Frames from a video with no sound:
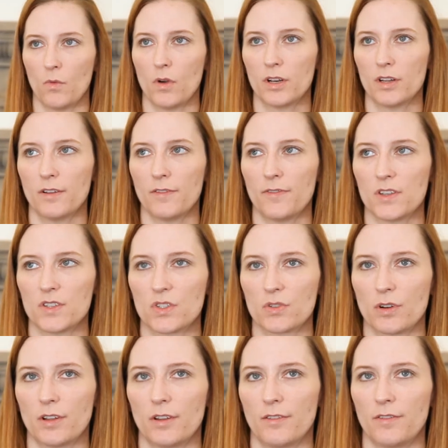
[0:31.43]
One of the
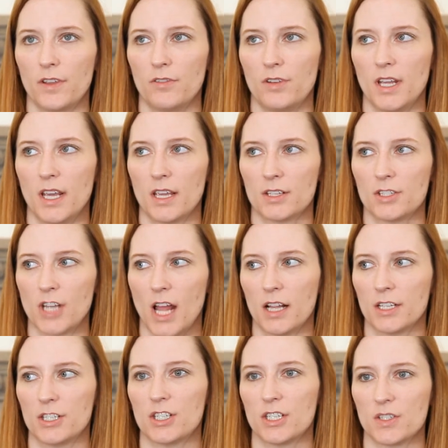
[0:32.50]
sort of unique
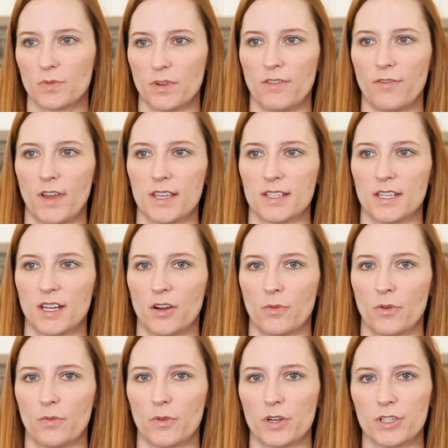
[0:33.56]
challenges we face here
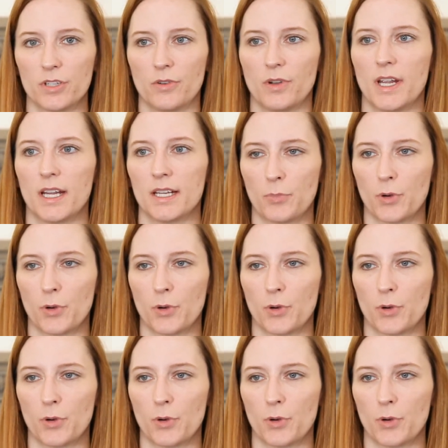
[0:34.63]
when we're doing